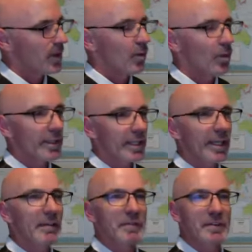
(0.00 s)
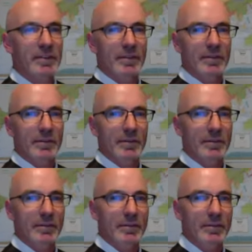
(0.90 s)
What gift
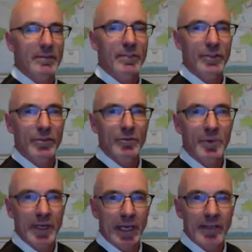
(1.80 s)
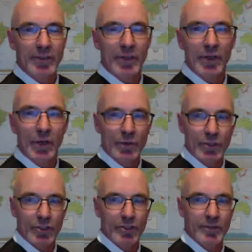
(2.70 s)
do you bring as a
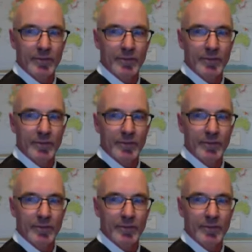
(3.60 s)
coach